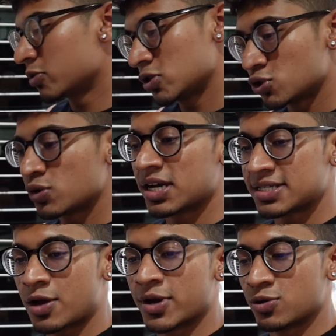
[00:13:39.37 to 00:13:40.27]
I'm gonna show you
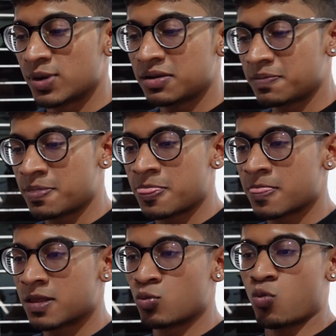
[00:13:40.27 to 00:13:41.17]
guys how I do it.
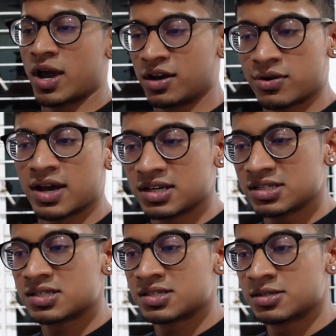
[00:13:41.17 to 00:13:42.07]
White
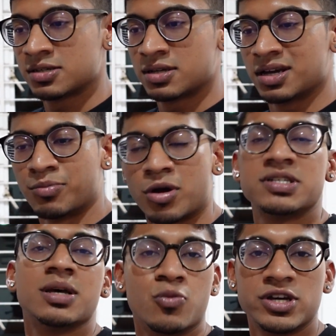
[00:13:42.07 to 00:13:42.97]
rice, and
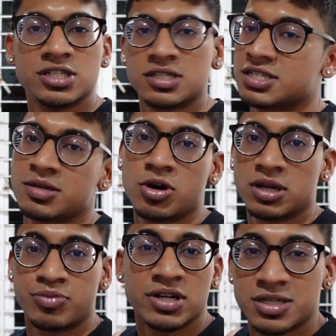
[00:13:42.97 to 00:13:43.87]
probably some veggies. That's about
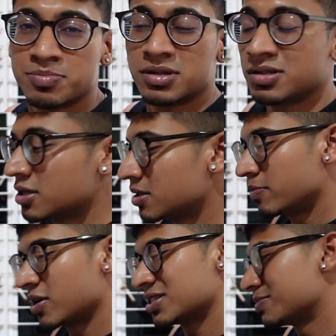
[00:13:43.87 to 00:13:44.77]
it. Pretty simple,
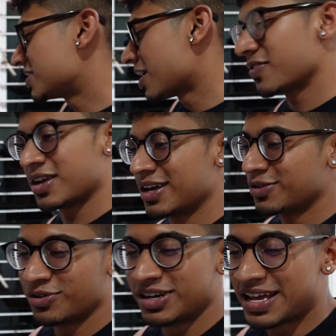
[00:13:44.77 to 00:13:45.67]
because I'm starving and I
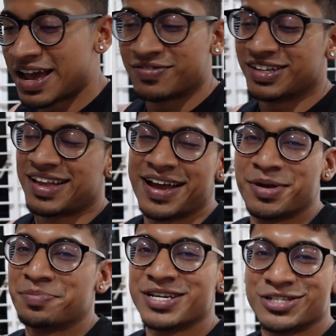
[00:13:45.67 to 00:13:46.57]
don't really have the time
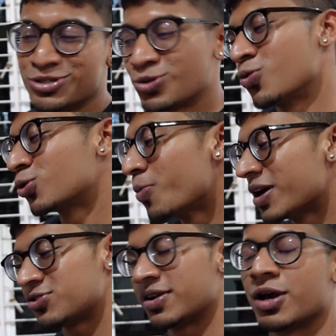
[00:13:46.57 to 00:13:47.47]
and patience to cook too
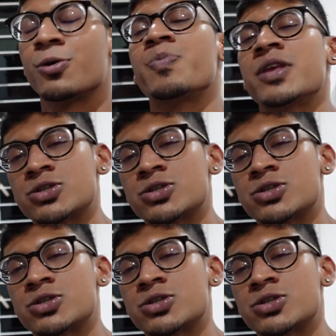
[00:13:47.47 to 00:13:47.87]
much right now.